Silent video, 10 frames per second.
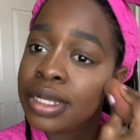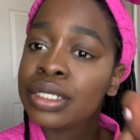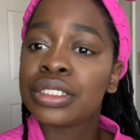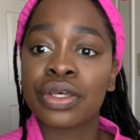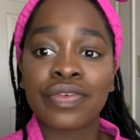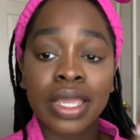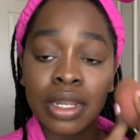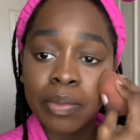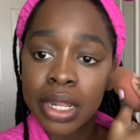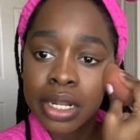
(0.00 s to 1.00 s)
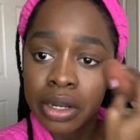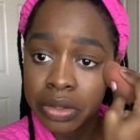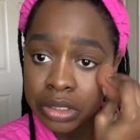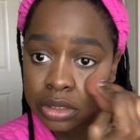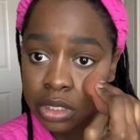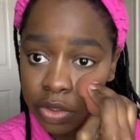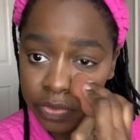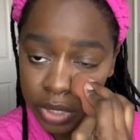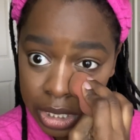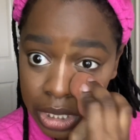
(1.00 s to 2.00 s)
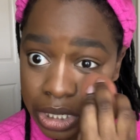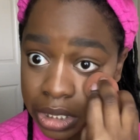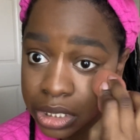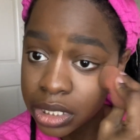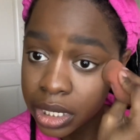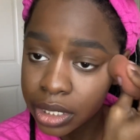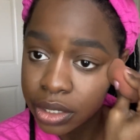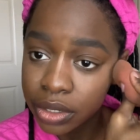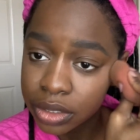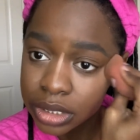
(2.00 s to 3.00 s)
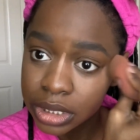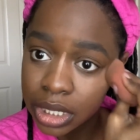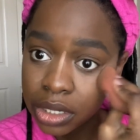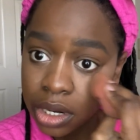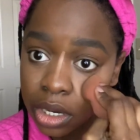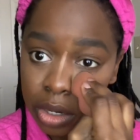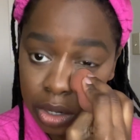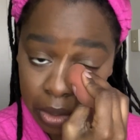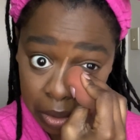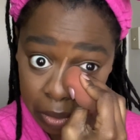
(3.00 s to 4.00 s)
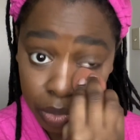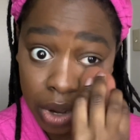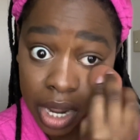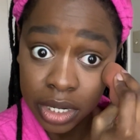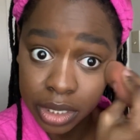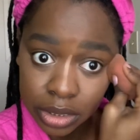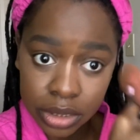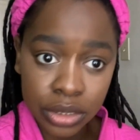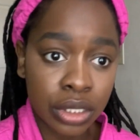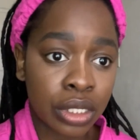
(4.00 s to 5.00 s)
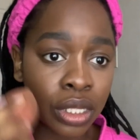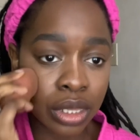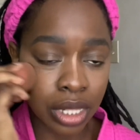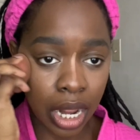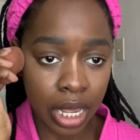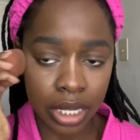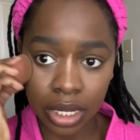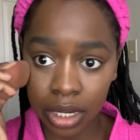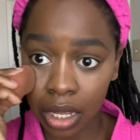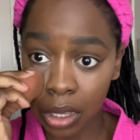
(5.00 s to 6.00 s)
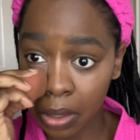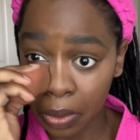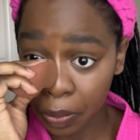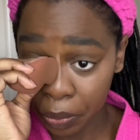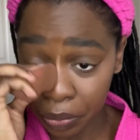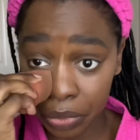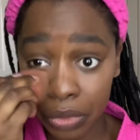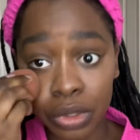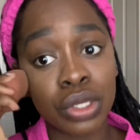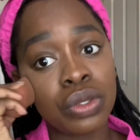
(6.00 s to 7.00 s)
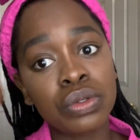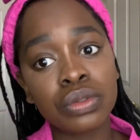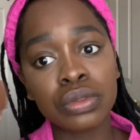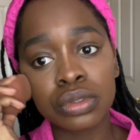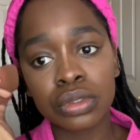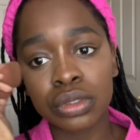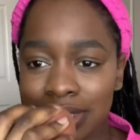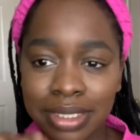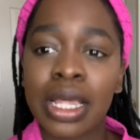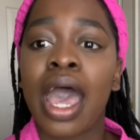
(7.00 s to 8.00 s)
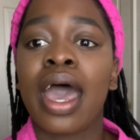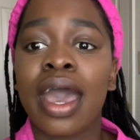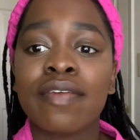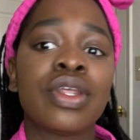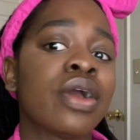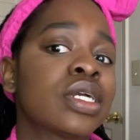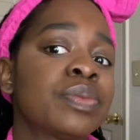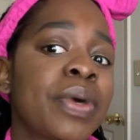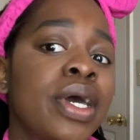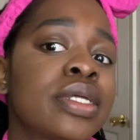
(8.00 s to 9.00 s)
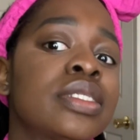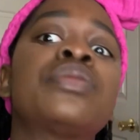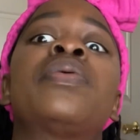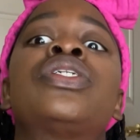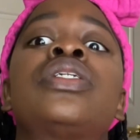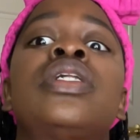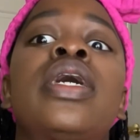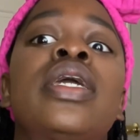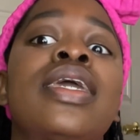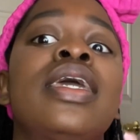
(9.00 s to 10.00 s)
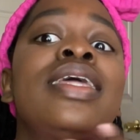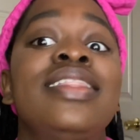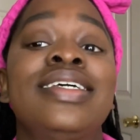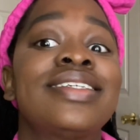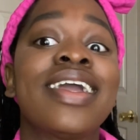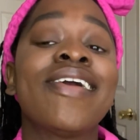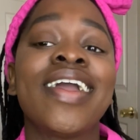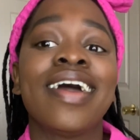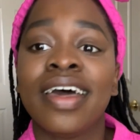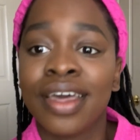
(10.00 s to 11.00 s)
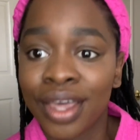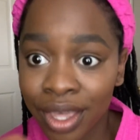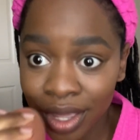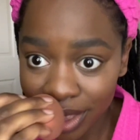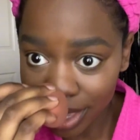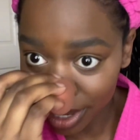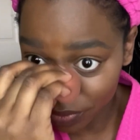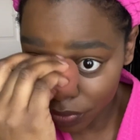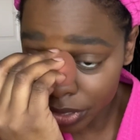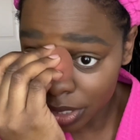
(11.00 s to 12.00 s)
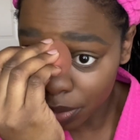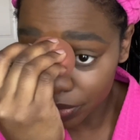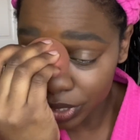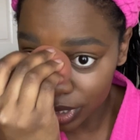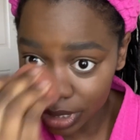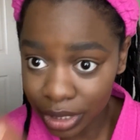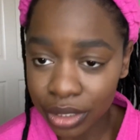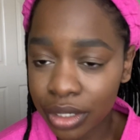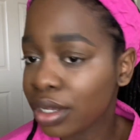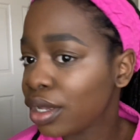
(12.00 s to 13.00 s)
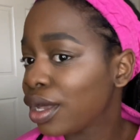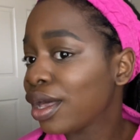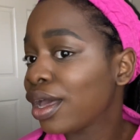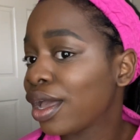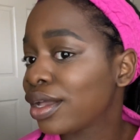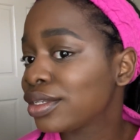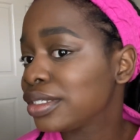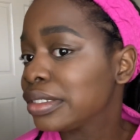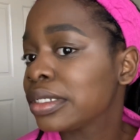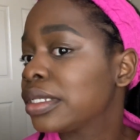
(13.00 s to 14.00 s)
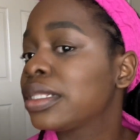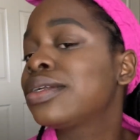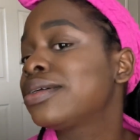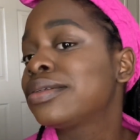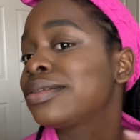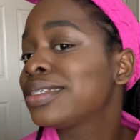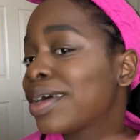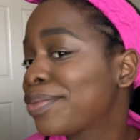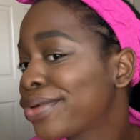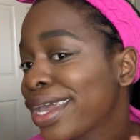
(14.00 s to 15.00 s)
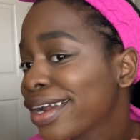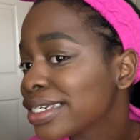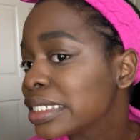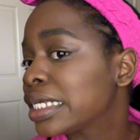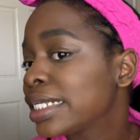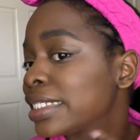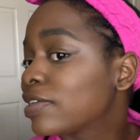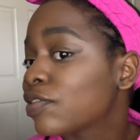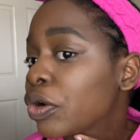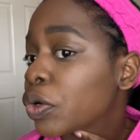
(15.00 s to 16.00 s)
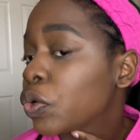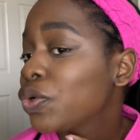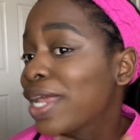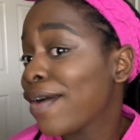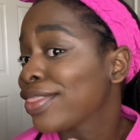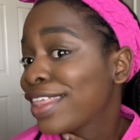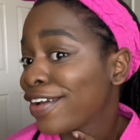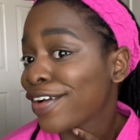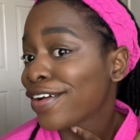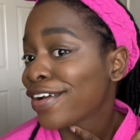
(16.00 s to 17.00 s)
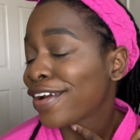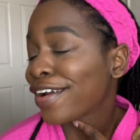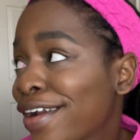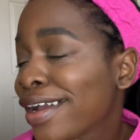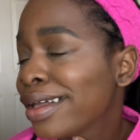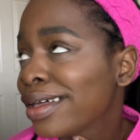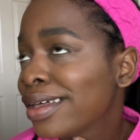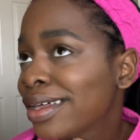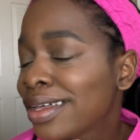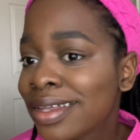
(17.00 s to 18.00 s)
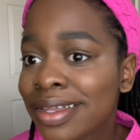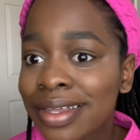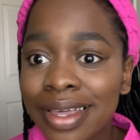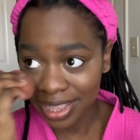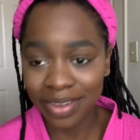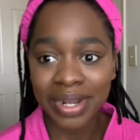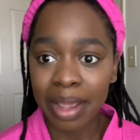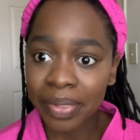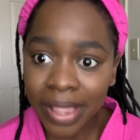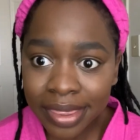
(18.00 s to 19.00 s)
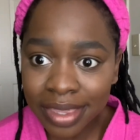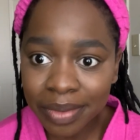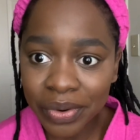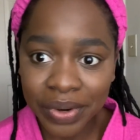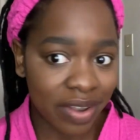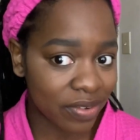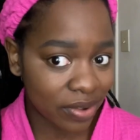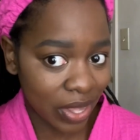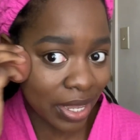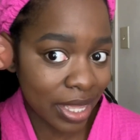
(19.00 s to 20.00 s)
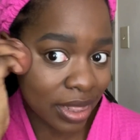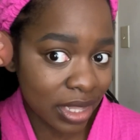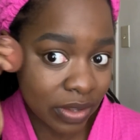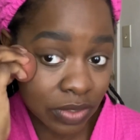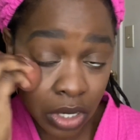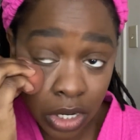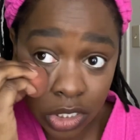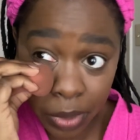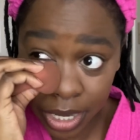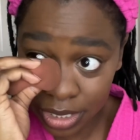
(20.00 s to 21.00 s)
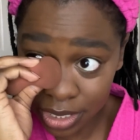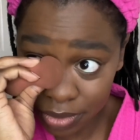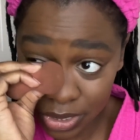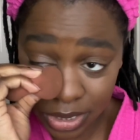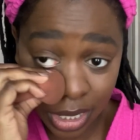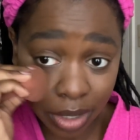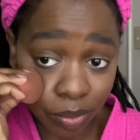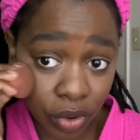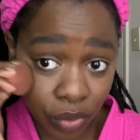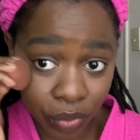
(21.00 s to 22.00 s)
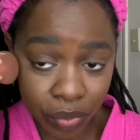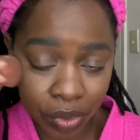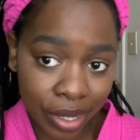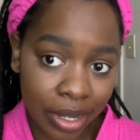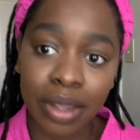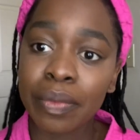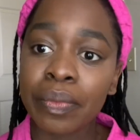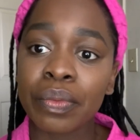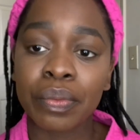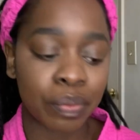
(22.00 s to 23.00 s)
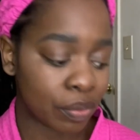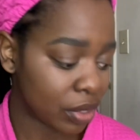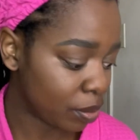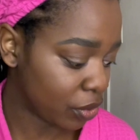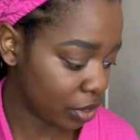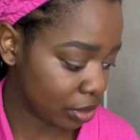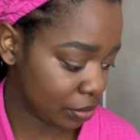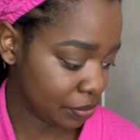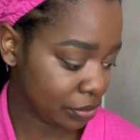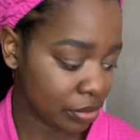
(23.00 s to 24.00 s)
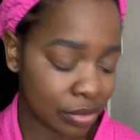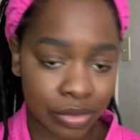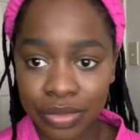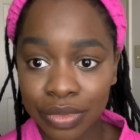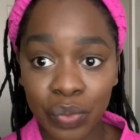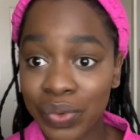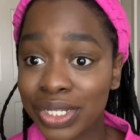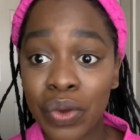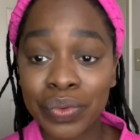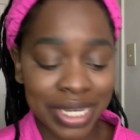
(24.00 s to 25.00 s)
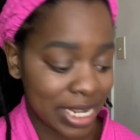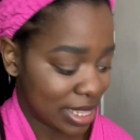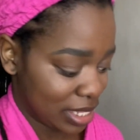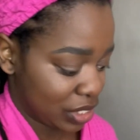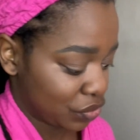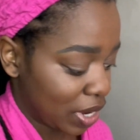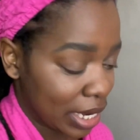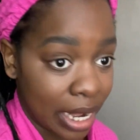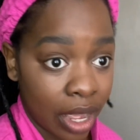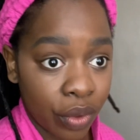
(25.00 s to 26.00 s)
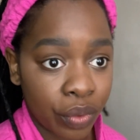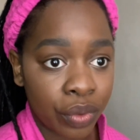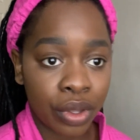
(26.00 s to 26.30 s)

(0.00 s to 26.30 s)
So if anybody knows of any like good skincare products that I can use, I have dark spots, especially like in this area. Like for some reason, just a little couple hairs like to grow down there. Like when I pluck them or whatever, like it leaves dark spots. And I'm just like, bro, like, come on. We don't need this right now.